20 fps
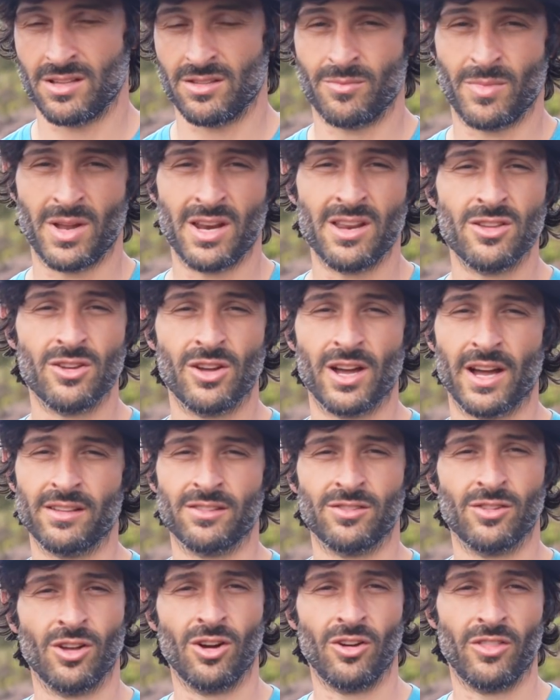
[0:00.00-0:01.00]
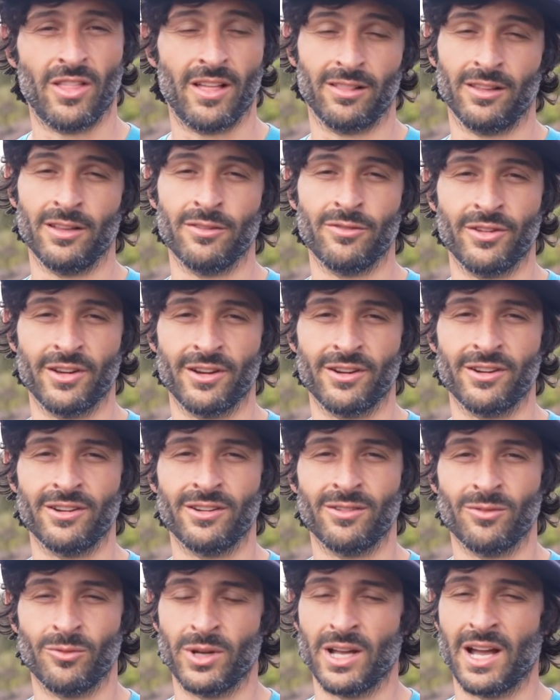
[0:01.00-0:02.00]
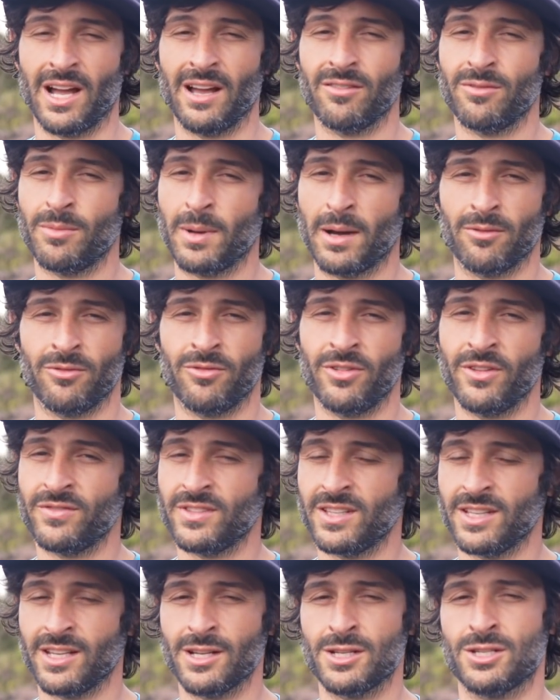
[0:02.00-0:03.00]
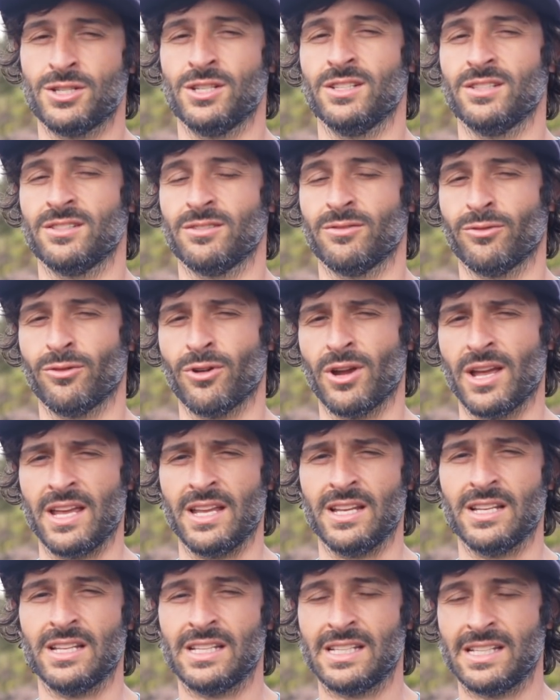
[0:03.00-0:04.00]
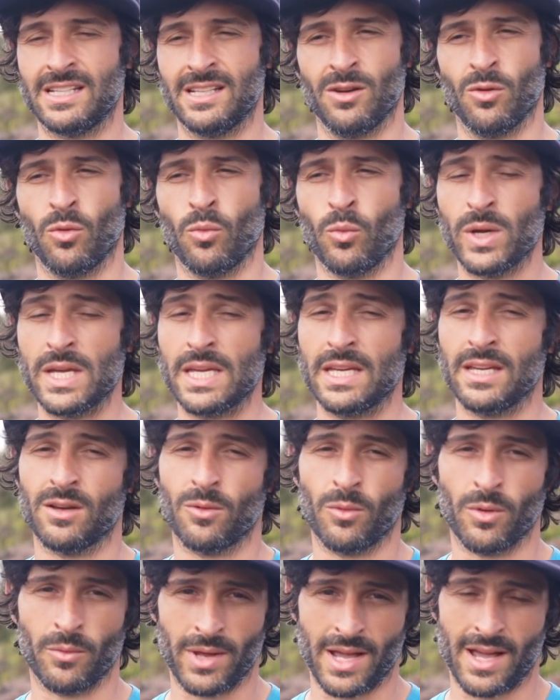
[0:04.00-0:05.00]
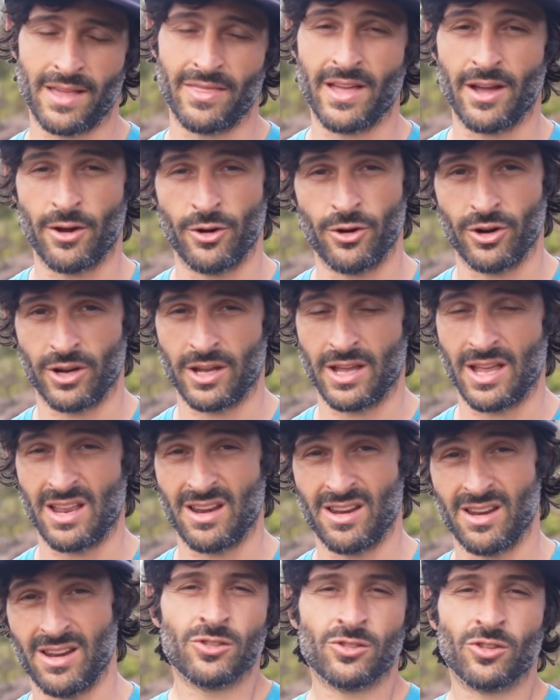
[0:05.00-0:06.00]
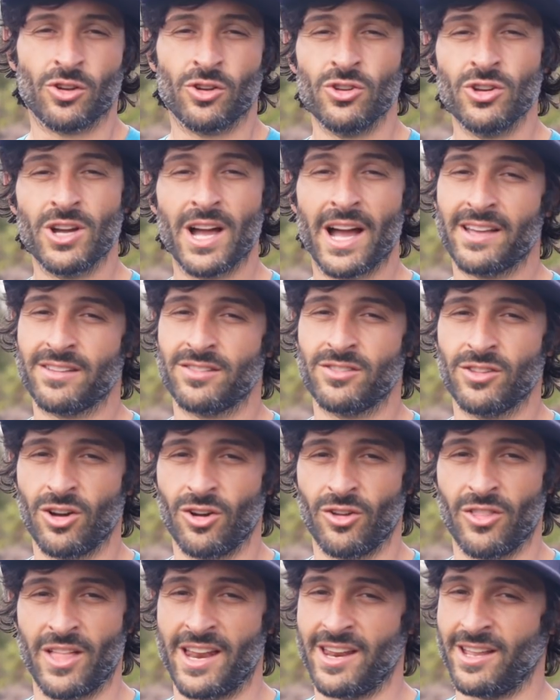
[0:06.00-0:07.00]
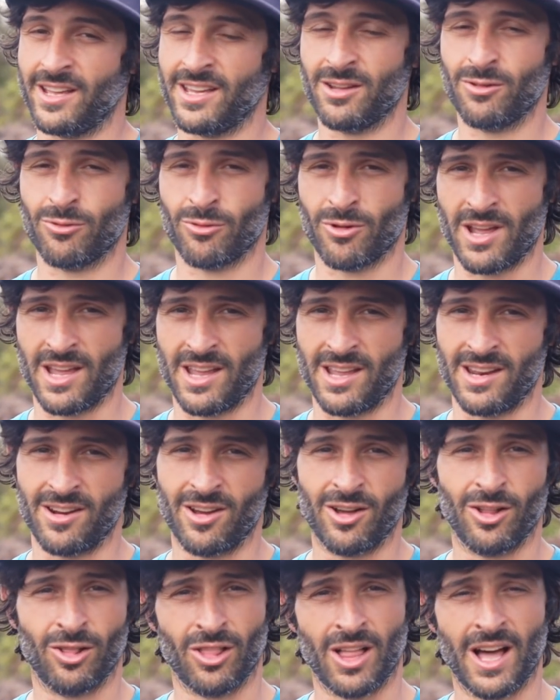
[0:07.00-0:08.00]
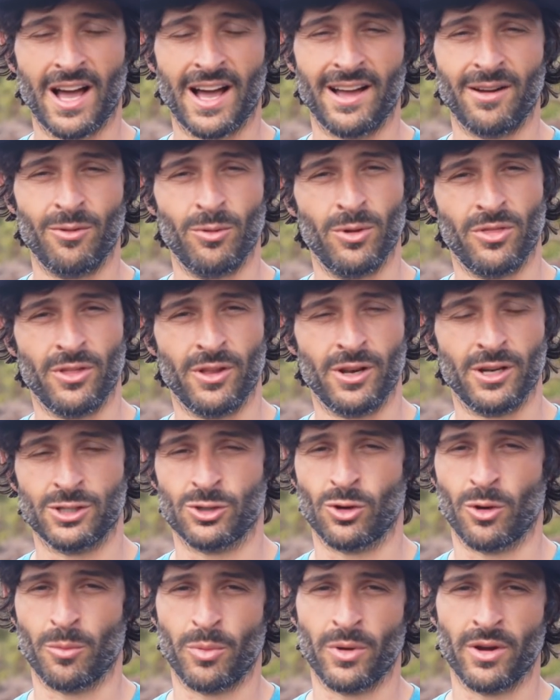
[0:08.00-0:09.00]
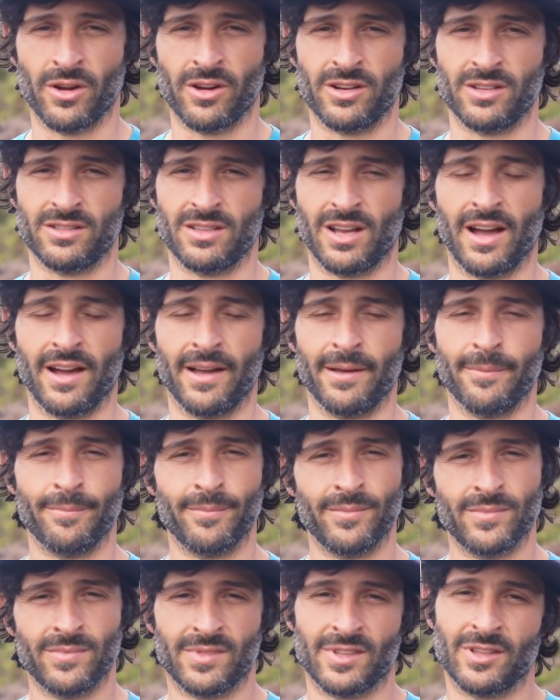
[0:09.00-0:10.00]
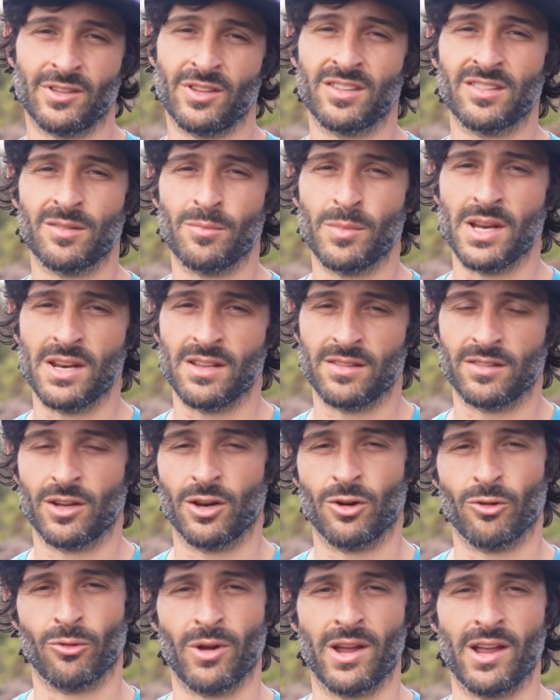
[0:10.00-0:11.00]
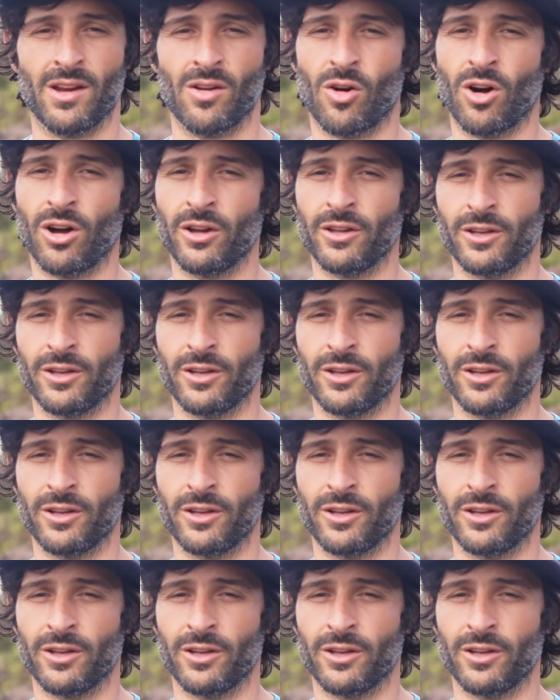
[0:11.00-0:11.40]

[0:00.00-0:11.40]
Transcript: many of you guys know that live here, we got about 50 inches of rain in a week when we had that hurricane. So you guys know that it can rain a lot within a short period of time. It doesn't mean it's going to rain all